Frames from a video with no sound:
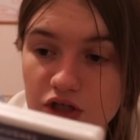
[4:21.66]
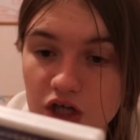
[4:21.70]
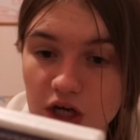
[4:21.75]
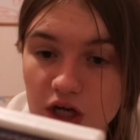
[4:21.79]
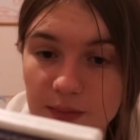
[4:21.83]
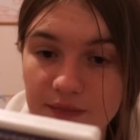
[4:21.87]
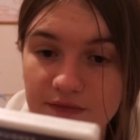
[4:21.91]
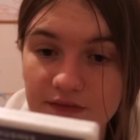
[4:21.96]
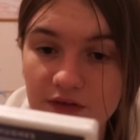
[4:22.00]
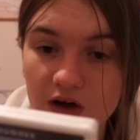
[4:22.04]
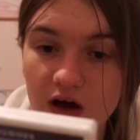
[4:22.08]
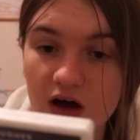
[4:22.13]
2
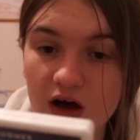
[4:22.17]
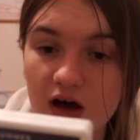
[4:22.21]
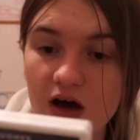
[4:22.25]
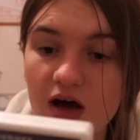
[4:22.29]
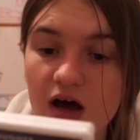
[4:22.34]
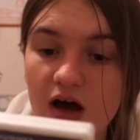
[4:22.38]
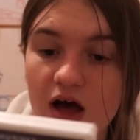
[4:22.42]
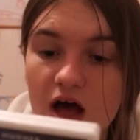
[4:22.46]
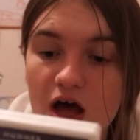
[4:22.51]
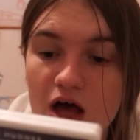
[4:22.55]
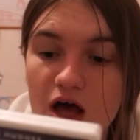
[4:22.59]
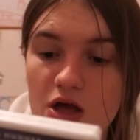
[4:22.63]
before.
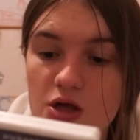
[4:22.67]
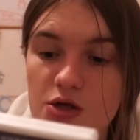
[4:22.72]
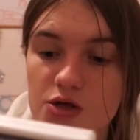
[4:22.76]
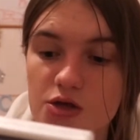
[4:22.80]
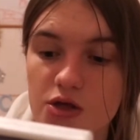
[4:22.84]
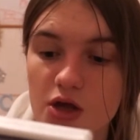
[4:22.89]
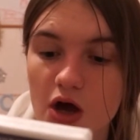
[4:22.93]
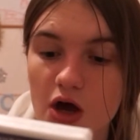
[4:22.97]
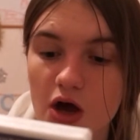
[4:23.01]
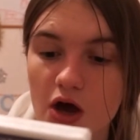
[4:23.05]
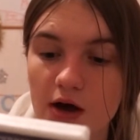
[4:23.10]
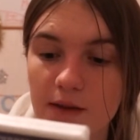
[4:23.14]

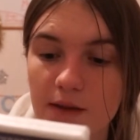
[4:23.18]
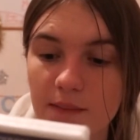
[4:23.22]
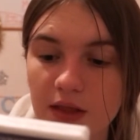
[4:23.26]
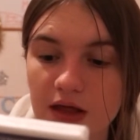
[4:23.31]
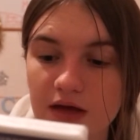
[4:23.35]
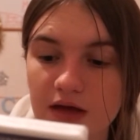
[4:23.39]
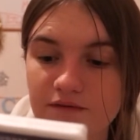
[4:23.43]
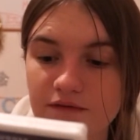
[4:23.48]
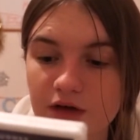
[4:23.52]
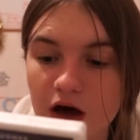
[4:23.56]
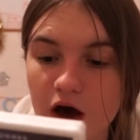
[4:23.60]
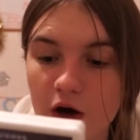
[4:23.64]
So I'm
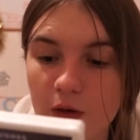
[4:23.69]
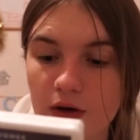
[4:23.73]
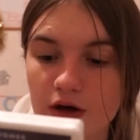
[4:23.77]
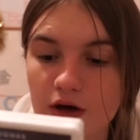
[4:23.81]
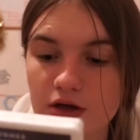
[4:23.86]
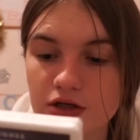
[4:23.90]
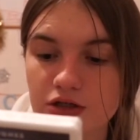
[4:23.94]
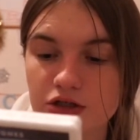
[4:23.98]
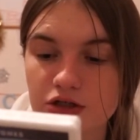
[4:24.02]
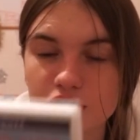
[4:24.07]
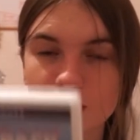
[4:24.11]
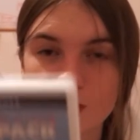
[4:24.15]
looking
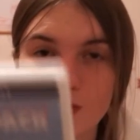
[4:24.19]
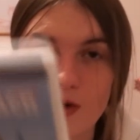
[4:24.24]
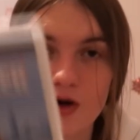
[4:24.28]
forward to